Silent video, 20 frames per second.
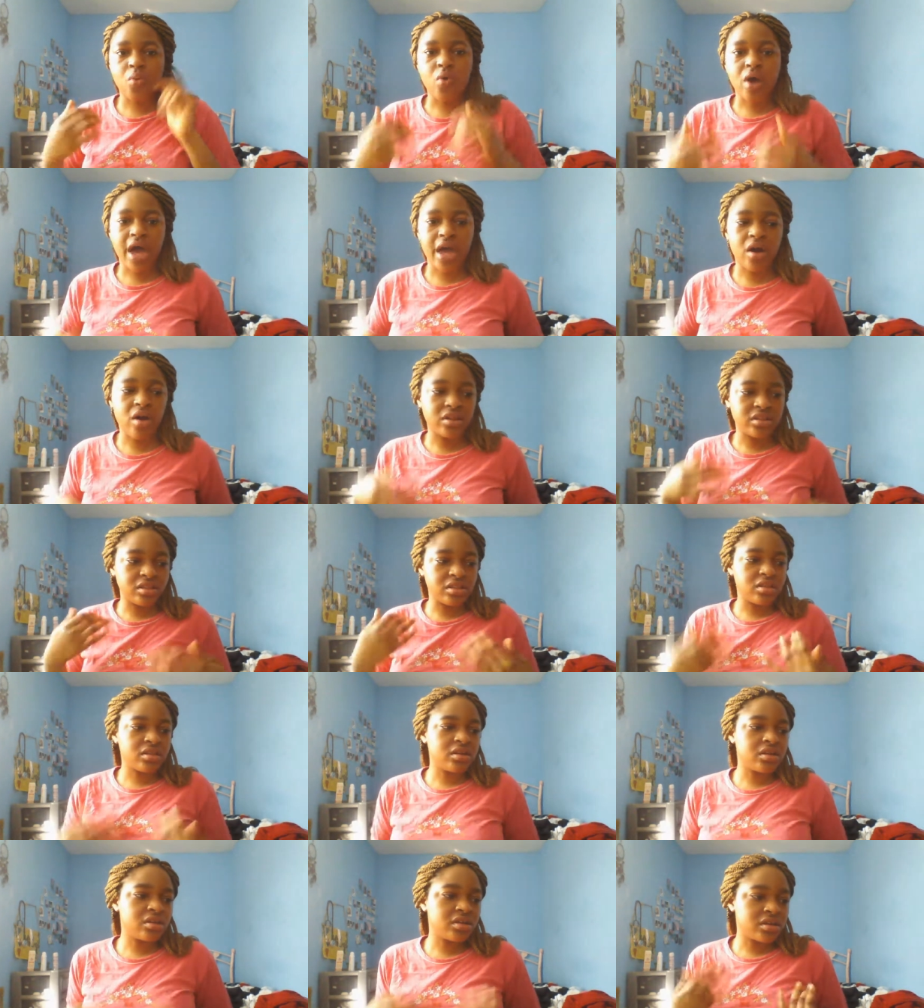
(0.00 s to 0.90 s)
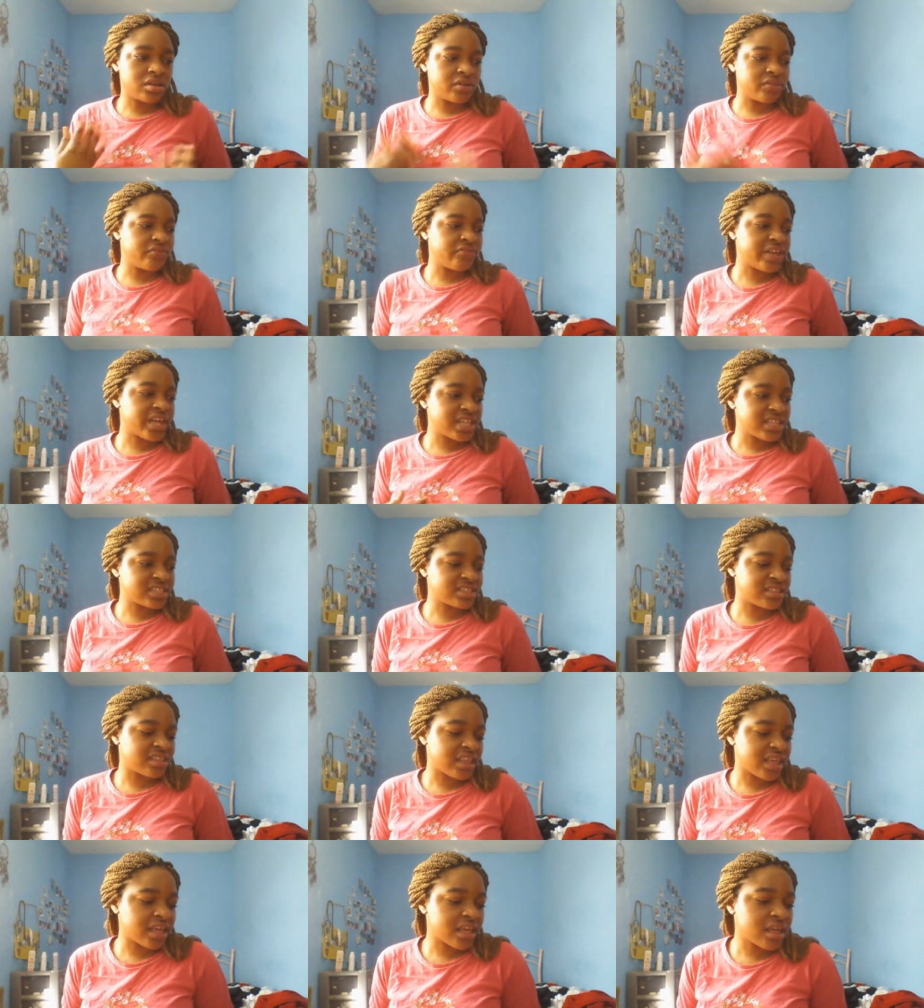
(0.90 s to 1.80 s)
a white under
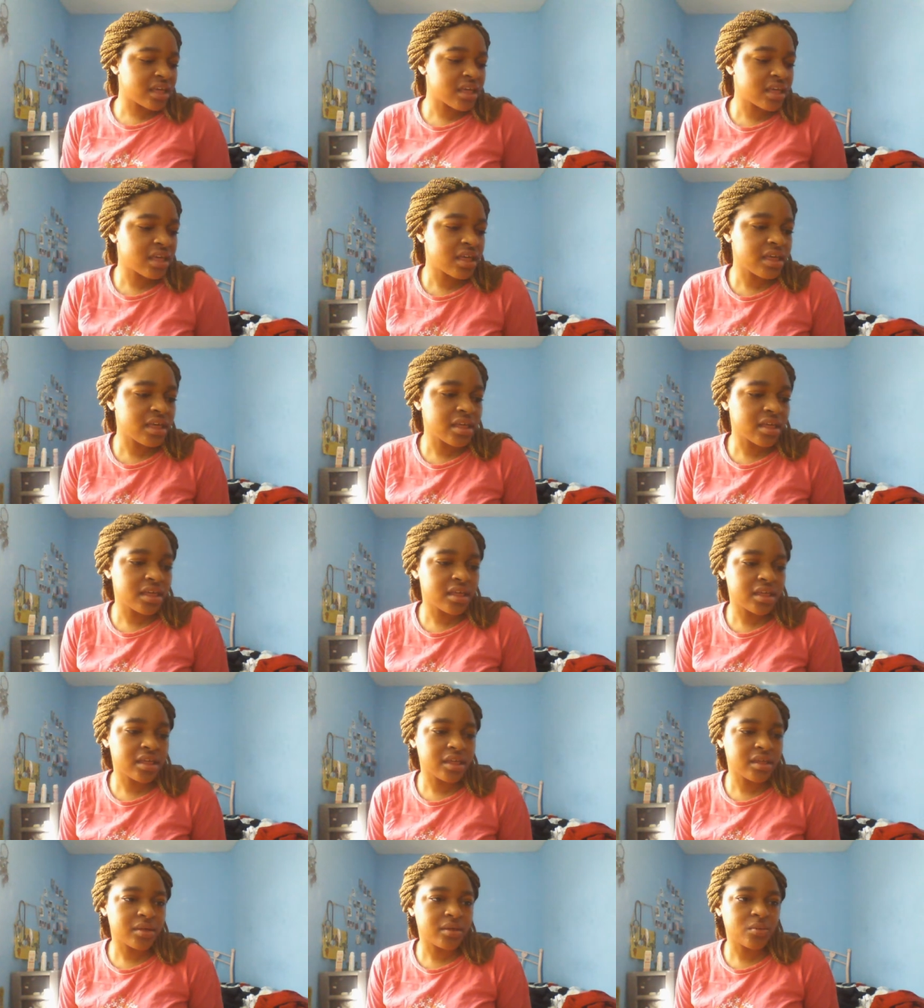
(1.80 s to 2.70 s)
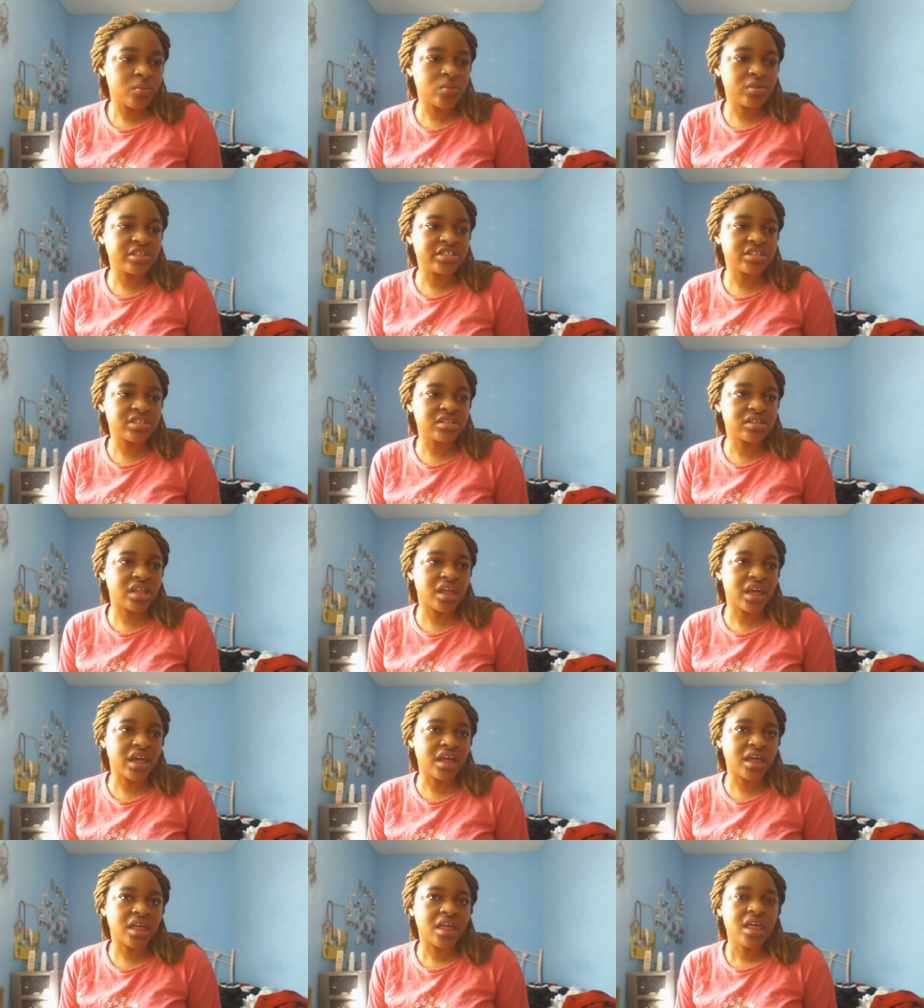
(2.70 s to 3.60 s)
vest thing, which
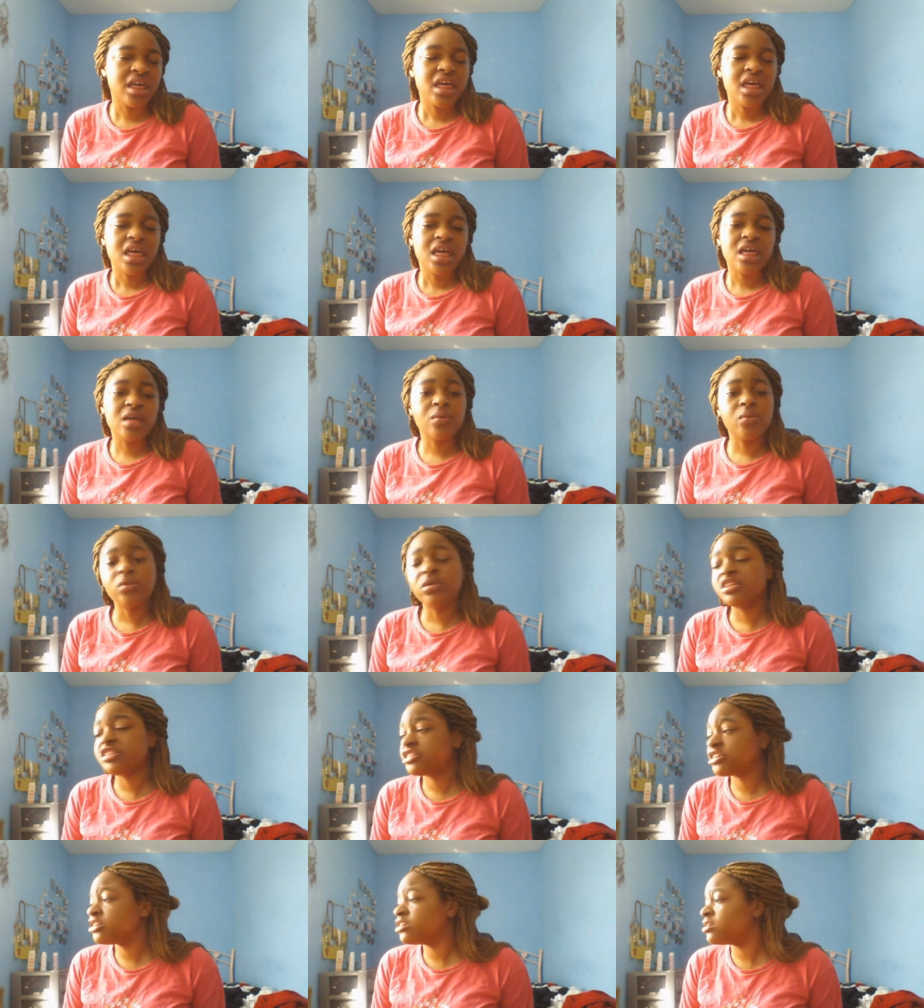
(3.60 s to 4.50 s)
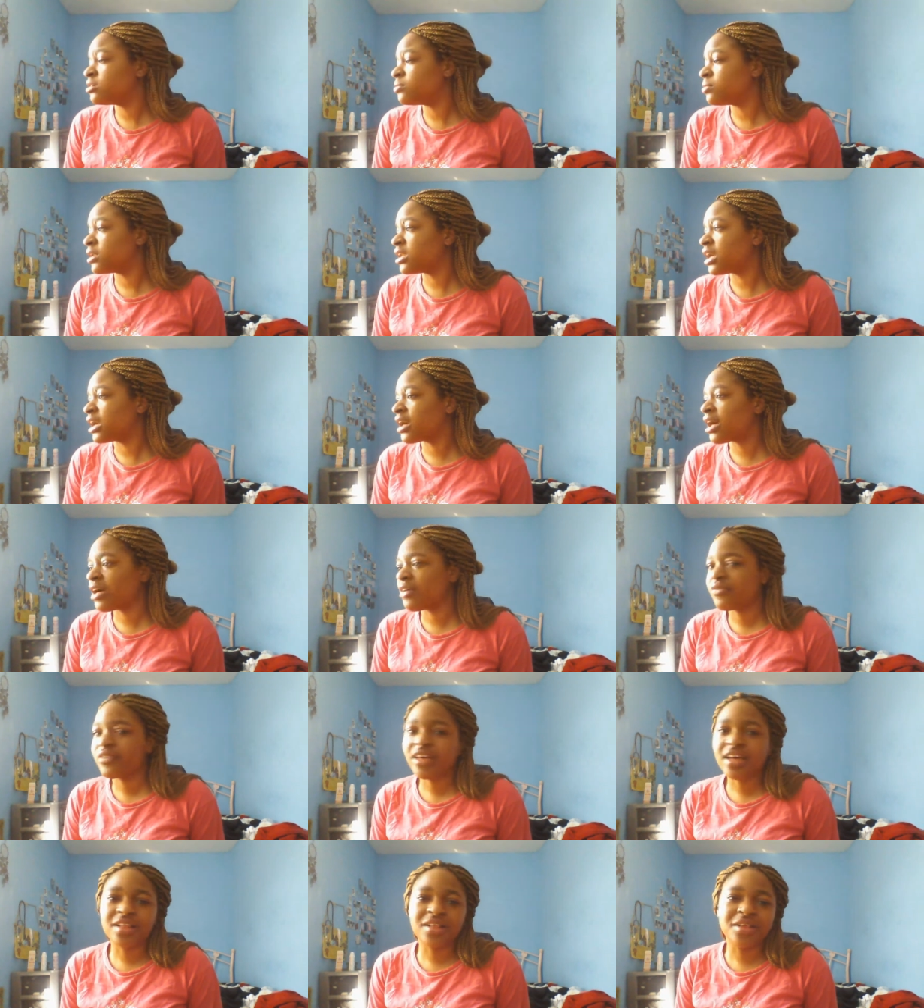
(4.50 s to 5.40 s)
like it was good, but
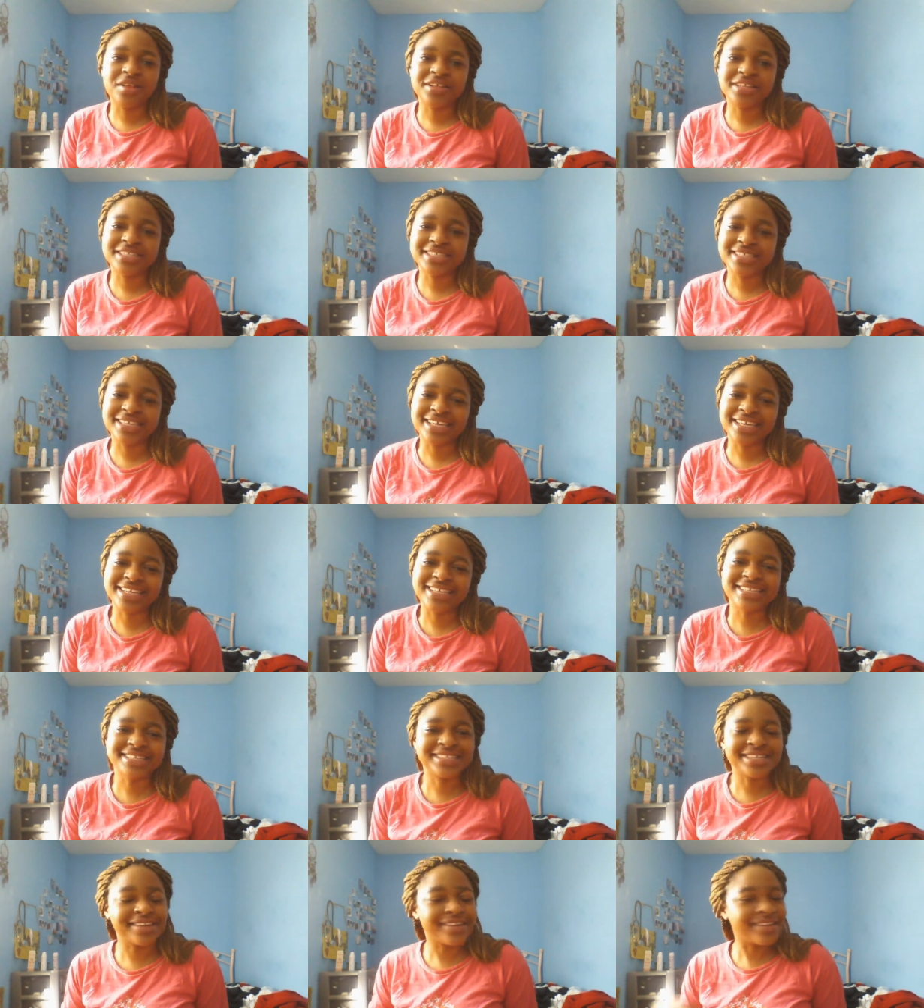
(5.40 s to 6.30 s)
like I think I lost it.